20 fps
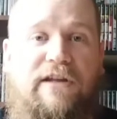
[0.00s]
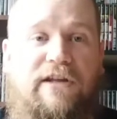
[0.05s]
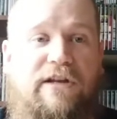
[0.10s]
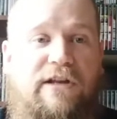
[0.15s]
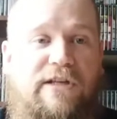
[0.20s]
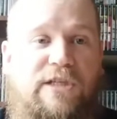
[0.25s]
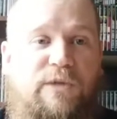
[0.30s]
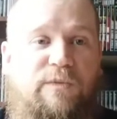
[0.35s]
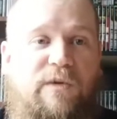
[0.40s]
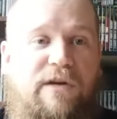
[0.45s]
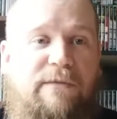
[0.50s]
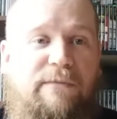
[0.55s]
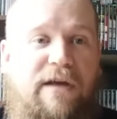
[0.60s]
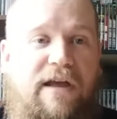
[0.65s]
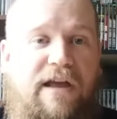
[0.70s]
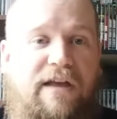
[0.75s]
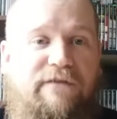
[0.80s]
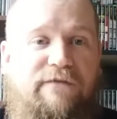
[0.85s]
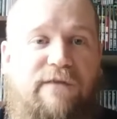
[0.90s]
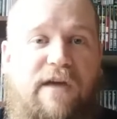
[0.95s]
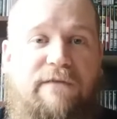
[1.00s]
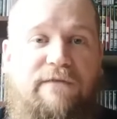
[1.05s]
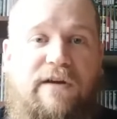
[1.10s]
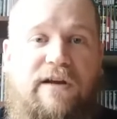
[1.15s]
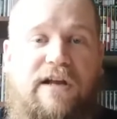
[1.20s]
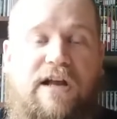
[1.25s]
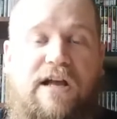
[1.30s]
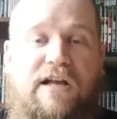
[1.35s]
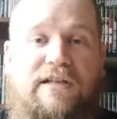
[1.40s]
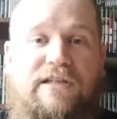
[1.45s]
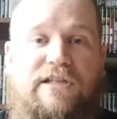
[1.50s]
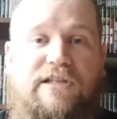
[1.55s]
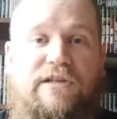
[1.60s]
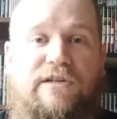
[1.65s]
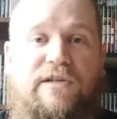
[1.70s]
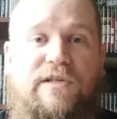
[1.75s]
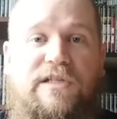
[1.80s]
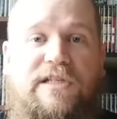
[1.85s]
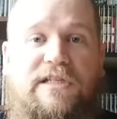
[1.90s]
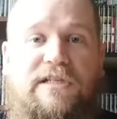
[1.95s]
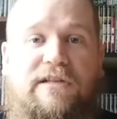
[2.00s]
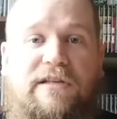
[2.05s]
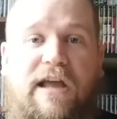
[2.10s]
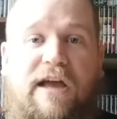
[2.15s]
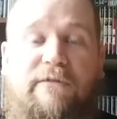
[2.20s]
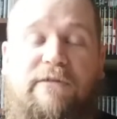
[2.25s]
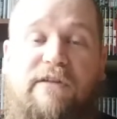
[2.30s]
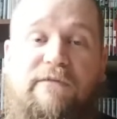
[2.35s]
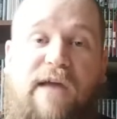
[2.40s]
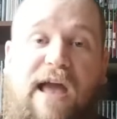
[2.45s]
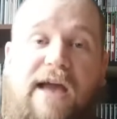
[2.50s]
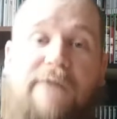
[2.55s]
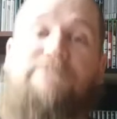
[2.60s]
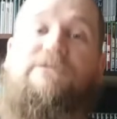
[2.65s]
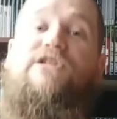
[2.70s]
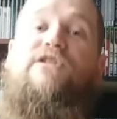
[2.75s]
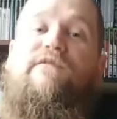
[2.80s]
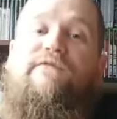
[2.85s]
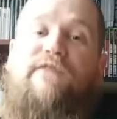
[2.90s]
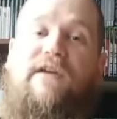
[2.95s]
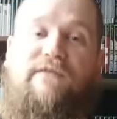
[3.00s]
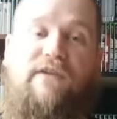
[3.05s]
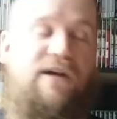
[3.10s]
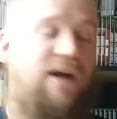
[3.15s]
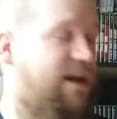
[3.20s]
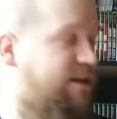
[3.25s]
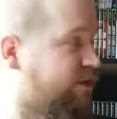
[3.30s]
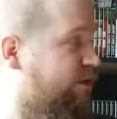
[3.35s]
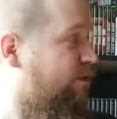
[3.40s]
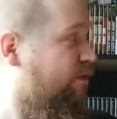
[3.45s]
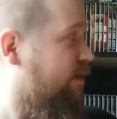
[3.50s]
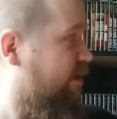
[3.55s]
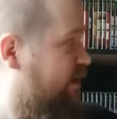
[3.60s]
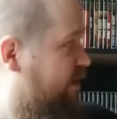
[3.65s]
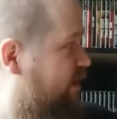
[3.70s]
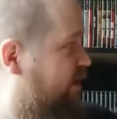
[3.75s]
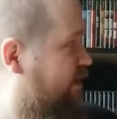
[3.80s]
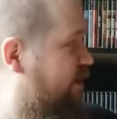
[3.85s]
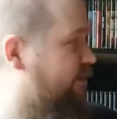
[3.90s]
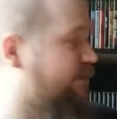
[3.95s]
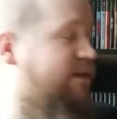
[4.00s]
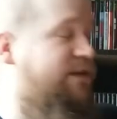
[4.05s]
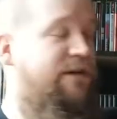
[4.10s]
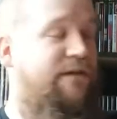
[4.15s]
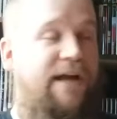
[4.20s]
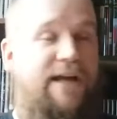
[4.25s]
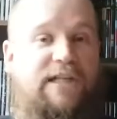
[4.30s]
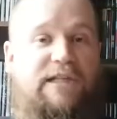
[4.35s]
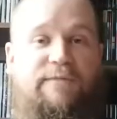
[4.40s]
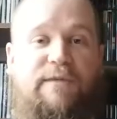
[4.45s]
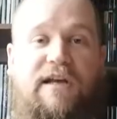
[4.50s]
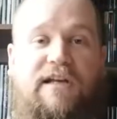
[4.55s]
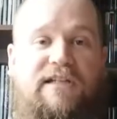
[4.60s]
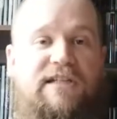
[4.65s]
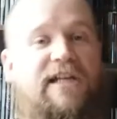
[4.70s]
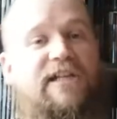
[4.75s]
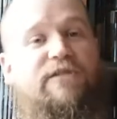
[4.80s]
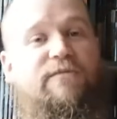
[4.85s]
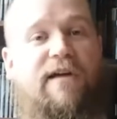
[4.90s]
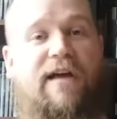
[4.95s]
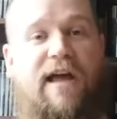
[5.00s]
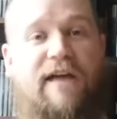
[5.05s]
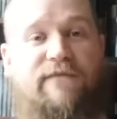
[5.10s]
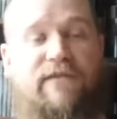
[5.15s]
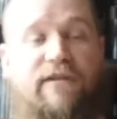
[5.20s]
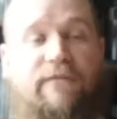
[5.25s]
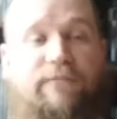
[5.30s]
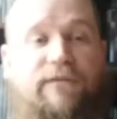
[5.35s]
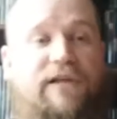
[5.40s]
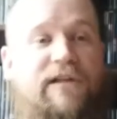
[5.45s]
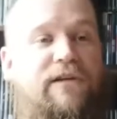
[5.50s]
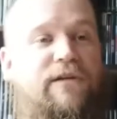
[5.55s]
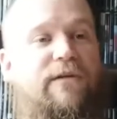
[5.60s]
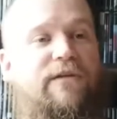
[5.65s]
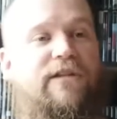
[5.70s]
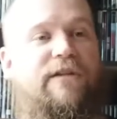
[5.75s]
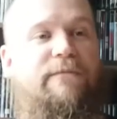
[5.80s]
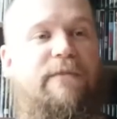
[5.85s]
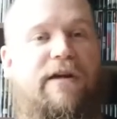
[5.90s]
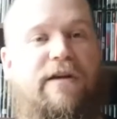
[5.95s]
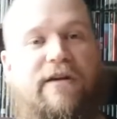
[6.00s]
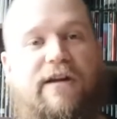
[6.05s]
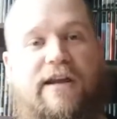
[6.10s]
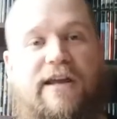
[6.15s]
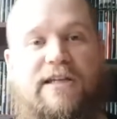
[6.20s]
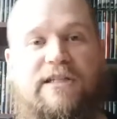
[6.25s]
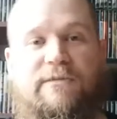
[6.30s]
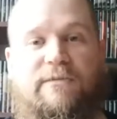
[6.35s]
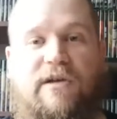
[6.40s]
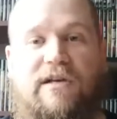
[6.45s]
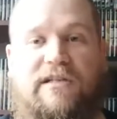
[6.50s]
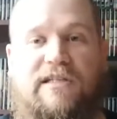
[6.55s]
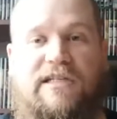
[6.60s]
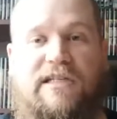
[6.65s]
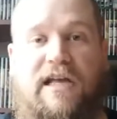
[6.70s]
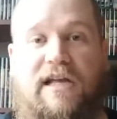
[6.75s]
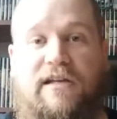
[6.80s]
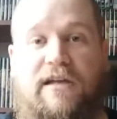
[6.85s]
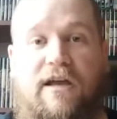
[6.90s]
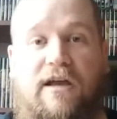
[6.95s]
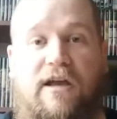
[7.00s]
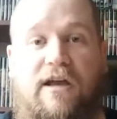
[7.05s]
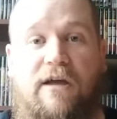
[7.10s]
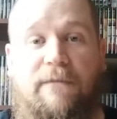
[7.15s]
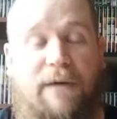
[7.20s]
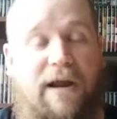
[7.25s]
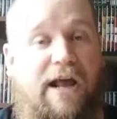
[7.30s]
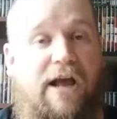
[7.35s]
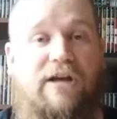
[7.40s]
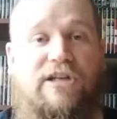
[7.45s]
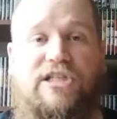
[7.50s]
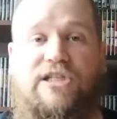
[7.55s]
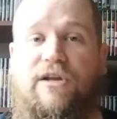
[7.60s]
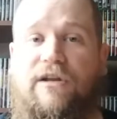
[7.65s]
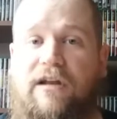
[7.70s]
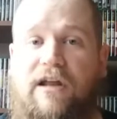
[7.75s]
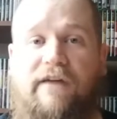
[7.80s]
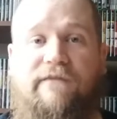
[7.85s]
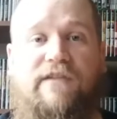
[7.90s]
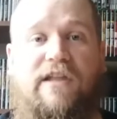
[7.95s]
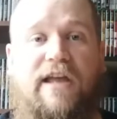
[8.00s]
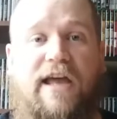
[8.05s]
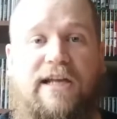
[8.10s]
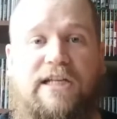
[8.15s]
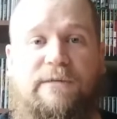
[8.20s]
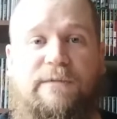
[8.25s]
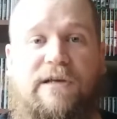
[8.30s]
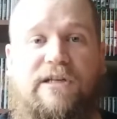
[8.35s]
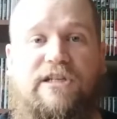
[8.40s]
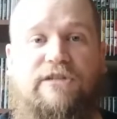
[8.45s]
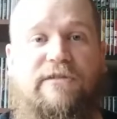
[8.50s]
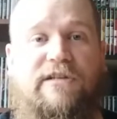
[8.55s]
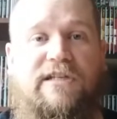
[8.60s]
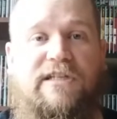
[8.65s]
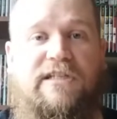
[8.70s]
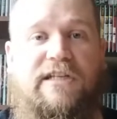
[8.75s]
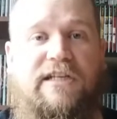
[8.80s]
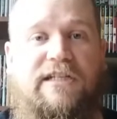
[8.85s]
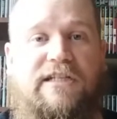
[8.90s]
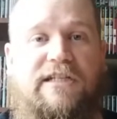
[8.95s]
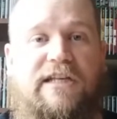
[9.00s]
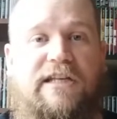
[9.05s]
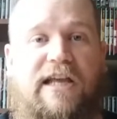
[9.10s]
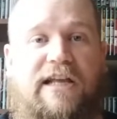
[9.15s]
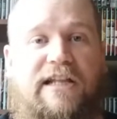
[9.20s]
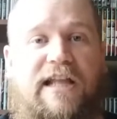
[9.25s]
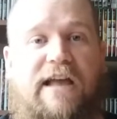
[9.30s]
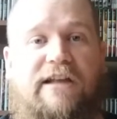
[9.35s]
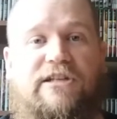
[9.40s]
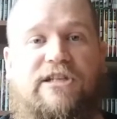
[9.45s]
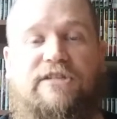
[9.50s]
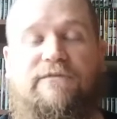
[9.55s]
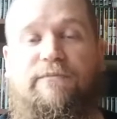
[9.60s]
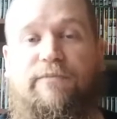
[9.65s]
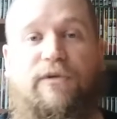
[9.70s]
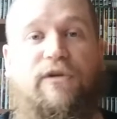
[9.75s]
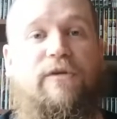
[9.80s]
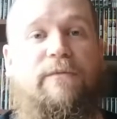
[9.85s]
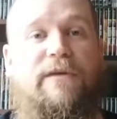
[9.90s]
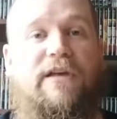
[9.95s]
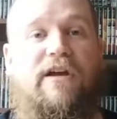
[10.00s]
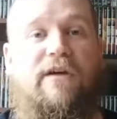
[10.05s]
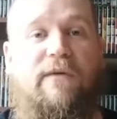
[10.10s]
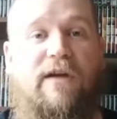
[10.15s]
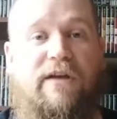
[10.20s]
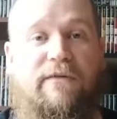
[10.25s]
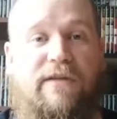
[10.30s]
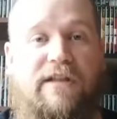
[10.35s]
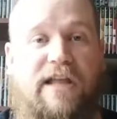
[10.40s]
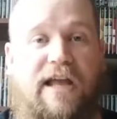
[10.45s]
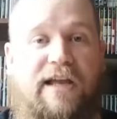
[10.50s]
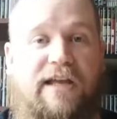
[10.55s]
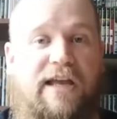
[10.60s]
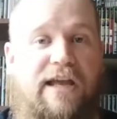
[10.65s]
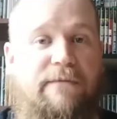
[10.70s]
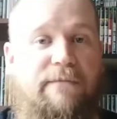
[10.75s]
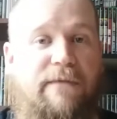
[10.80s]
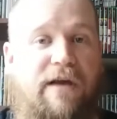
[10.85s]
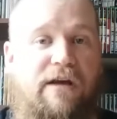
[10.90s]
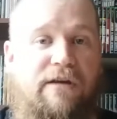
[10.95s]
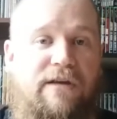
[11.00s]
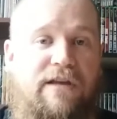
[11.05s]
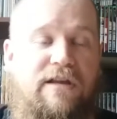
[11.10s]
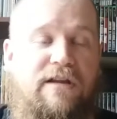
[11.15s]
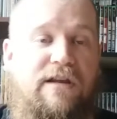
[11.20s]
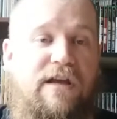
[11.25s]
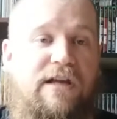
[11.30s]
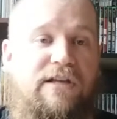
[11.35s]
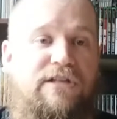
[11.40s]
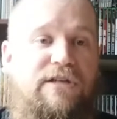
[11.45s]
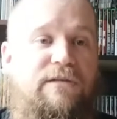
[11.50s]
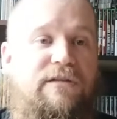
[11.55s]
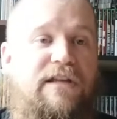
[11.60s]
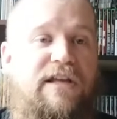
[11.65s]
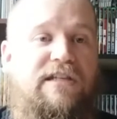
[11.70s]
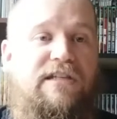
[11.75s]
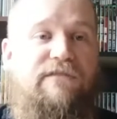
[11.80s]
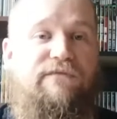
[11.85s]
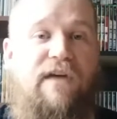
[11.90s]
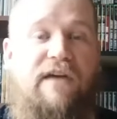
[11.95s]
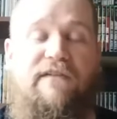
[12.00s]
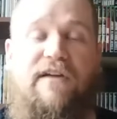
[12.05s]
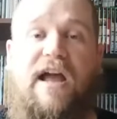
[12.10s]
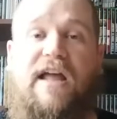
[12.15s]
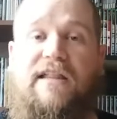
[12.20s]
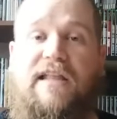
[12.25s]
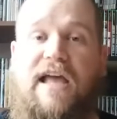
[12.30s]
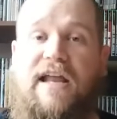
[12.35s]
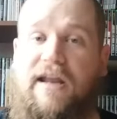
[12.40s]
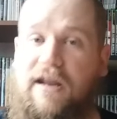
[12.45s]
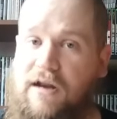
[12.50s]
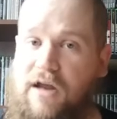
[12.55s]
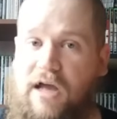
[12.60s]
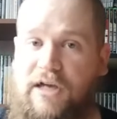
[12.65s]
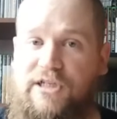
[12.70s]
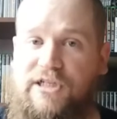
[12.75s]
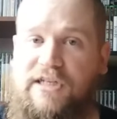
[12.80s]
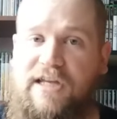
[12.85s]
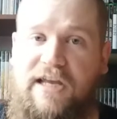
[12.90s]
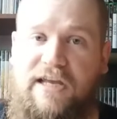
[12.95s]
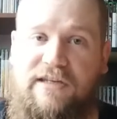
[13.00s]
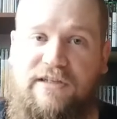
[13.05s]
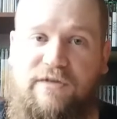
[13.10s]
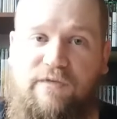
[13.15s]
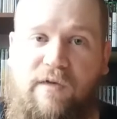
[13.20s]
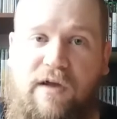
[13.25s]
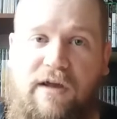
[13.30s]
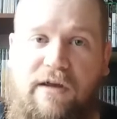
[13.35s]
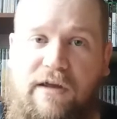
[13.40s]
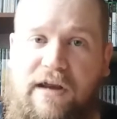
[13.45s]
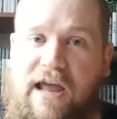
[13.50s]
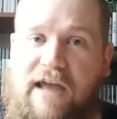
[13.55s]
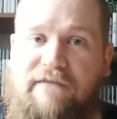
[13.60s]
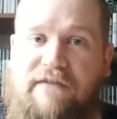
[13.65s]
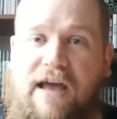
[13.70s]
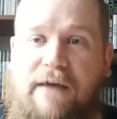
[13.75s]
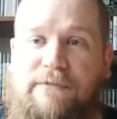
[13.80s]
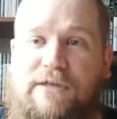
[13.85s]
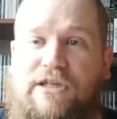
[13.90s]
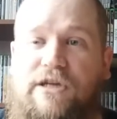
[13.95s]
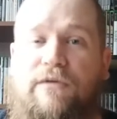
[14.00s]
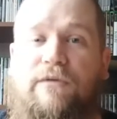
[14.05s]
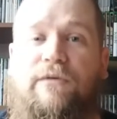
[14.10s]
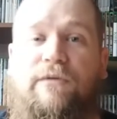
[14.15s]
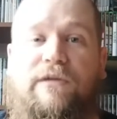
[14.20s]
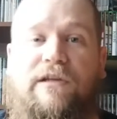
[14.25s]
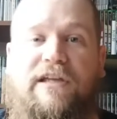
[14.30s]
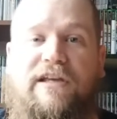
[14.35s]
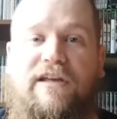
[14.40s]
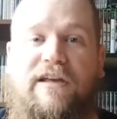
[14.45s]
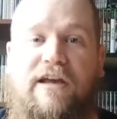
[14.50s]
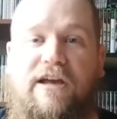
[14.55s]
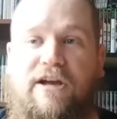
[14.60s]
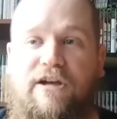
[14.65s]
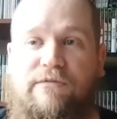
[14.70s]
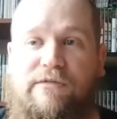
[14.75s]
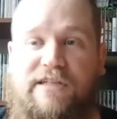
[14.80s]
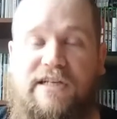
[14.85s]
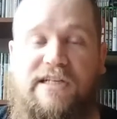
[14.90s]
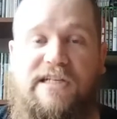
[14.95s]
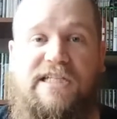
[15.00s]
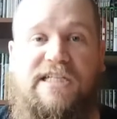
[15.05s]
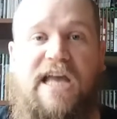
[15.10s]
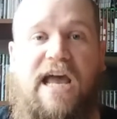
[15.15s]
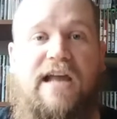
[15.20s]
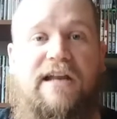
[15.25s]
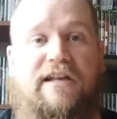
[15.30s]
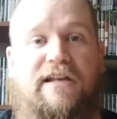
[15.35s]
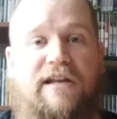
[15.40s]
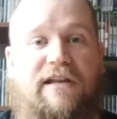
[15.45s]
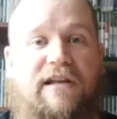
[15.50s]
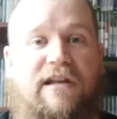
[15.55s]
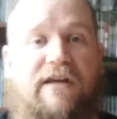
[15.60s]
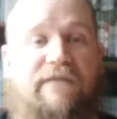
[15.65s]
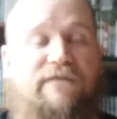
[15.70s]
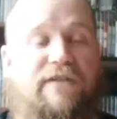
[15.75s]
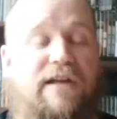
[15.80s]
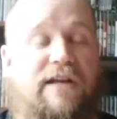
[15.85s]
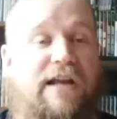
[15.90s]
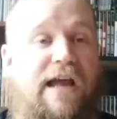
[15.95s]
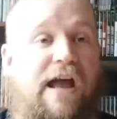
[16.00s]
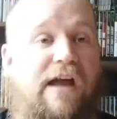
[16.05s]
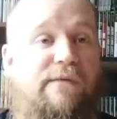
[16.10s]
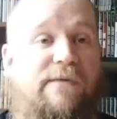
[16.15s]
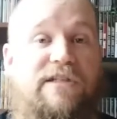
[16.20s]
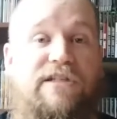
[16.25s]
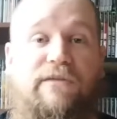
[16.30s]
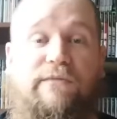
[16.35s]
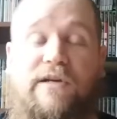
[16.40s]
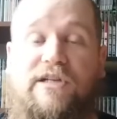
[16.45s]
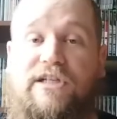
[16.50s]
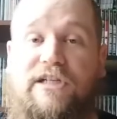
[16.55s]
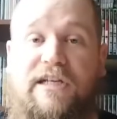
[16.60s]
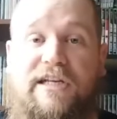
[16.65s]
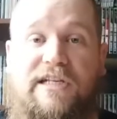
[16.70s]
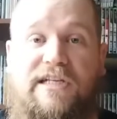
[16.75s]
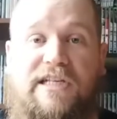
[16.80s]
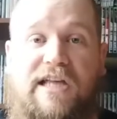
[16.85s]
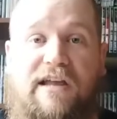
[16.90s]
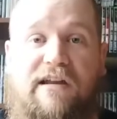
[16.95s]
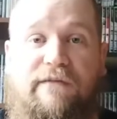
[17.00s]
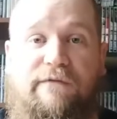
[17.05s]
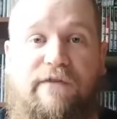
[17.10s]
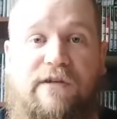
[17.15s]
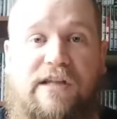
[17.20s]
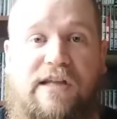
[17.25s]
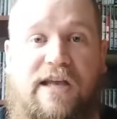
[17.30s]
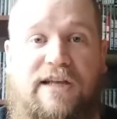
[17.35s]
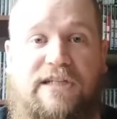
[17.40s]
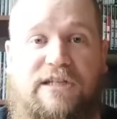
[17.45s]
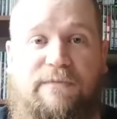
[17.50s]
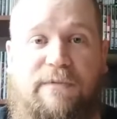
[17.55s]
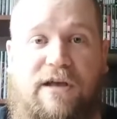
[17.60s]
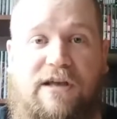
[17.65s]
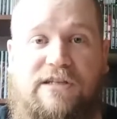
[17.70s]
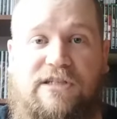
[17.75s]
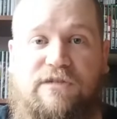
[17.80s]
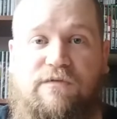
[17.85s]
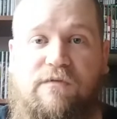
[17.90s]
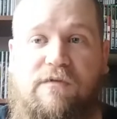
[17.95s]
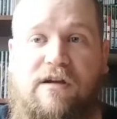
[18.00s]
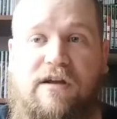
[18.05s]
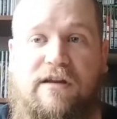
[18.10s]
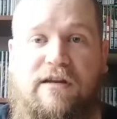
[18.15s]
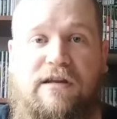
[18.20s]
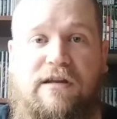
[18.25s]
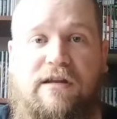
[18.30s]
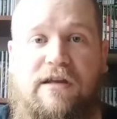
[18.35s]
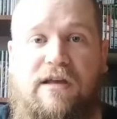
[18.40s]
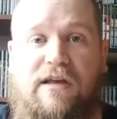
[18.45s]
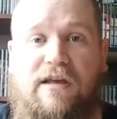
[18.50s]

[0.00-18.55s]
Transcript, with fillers: You know, it's one of my favorite consoles. Now, my absolute favorite console, of course, is the original Xbox. That's why I have a complete North American Xbox set. But I also love the Xbox 360. Like, that just blew me away when that came out in uh, 2005. I got that on launch day as well, and I absolutely was excited and loved it. Now, I was originally excited for the Xbox One.